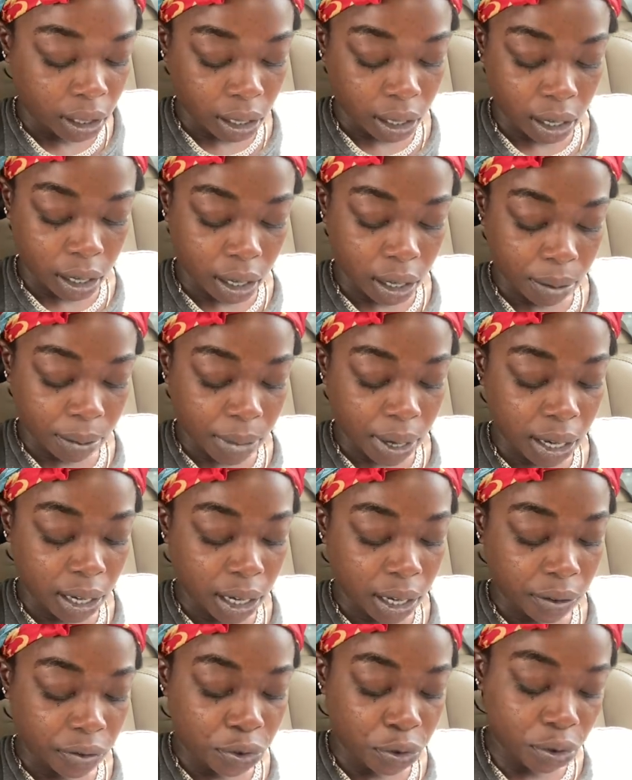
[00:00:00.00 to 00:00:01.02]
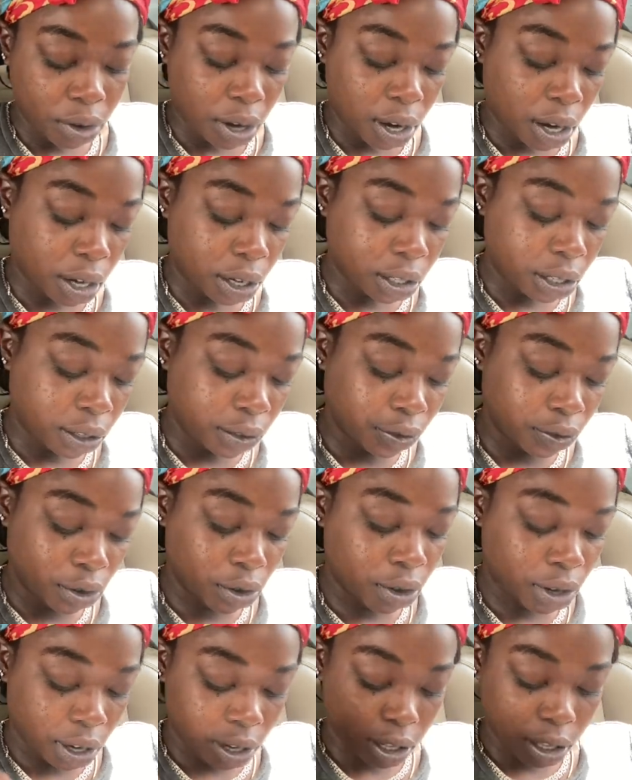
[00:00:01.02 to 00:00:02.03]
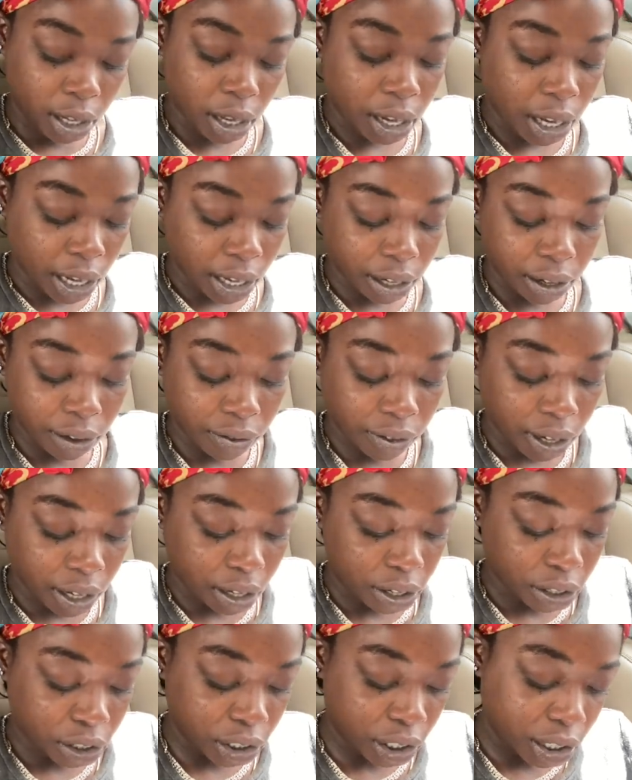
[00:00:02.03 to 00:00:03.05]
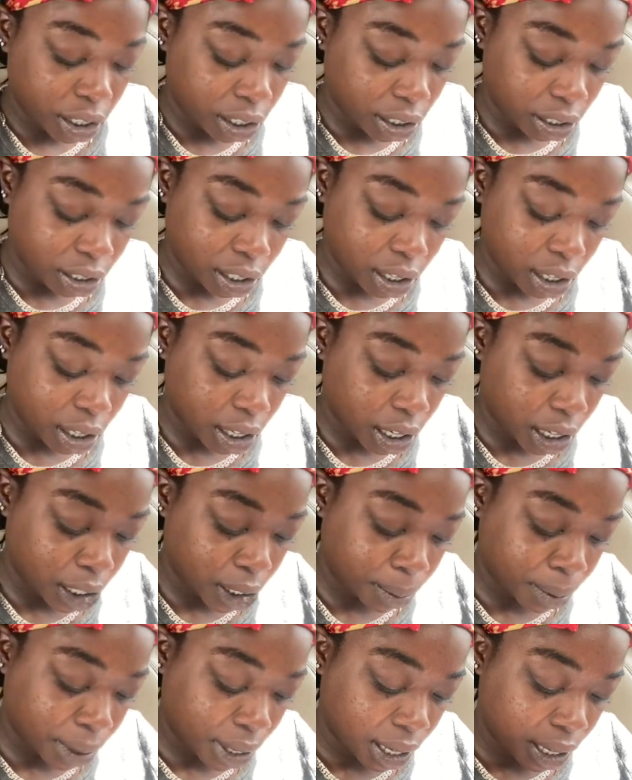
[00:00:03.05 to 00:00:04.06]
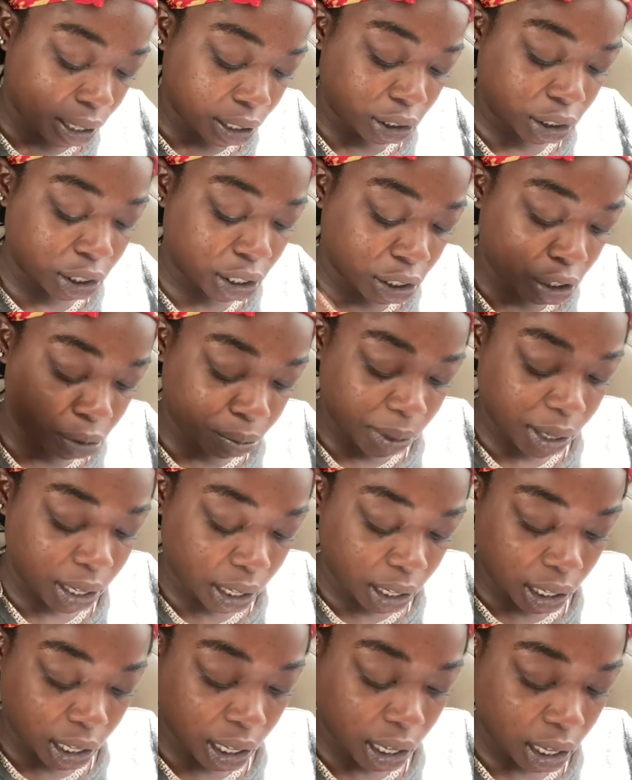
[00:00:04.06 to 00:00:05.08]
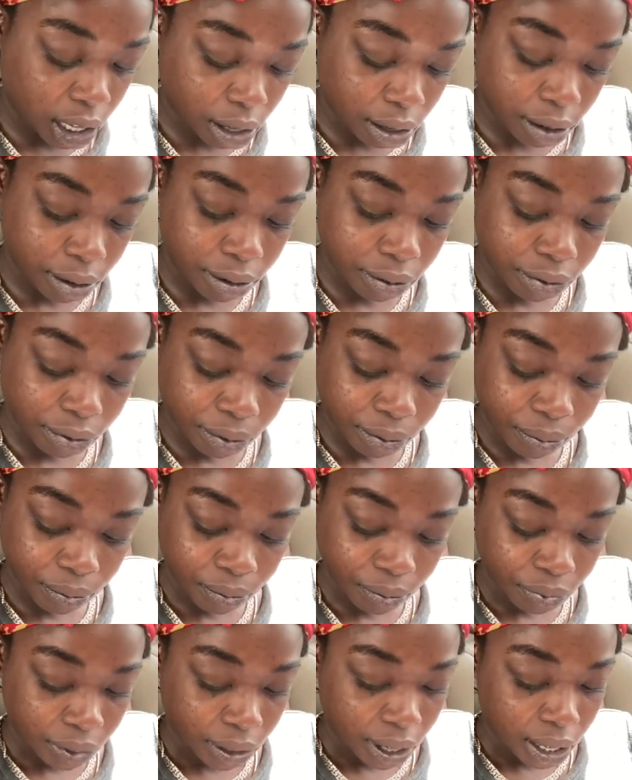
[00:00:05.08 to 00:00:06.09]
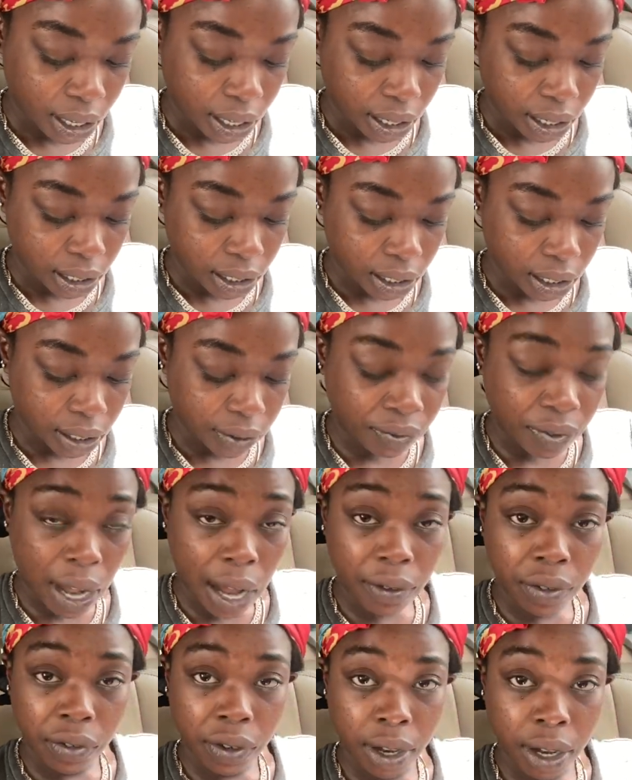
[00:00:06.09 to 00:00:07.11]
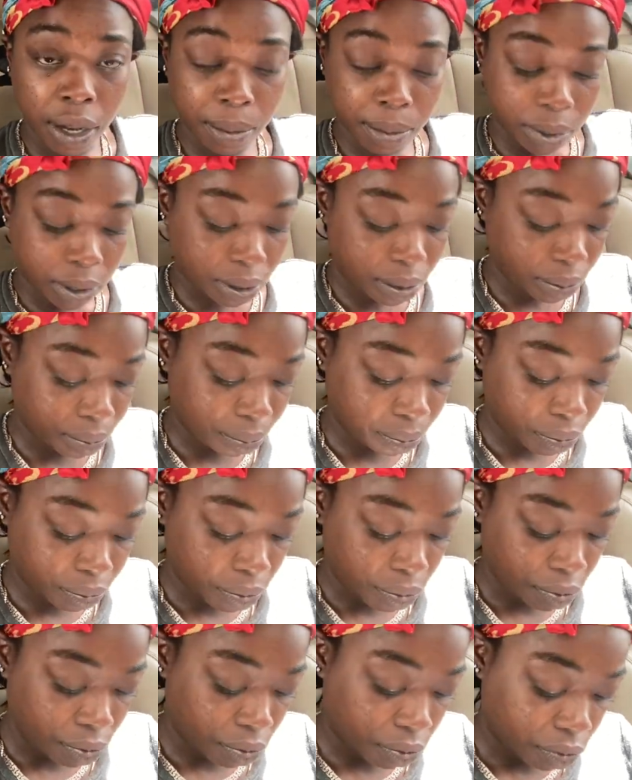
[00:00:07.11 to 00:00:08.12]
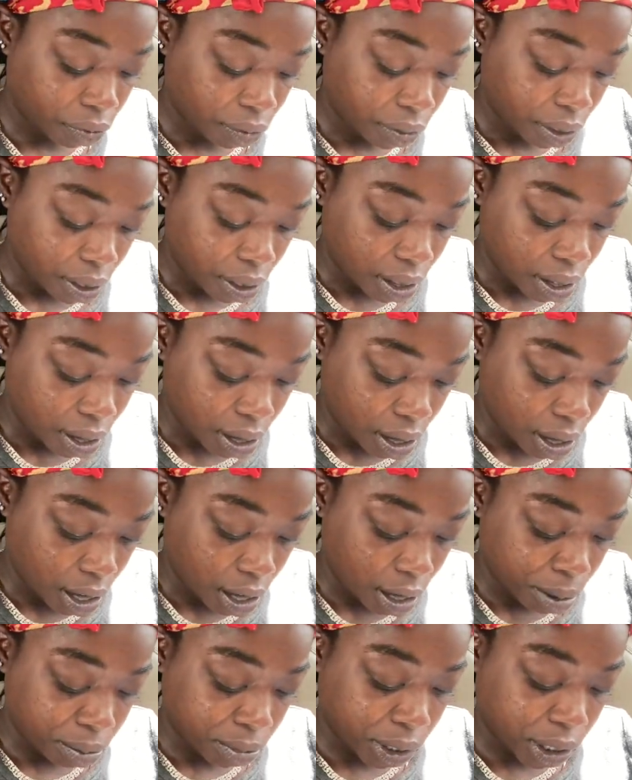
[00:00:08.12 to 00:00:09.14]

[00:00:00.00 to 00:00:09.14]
um, I need a few cards for the collective energy to explain Judgment, King of, Five of Cups. Um,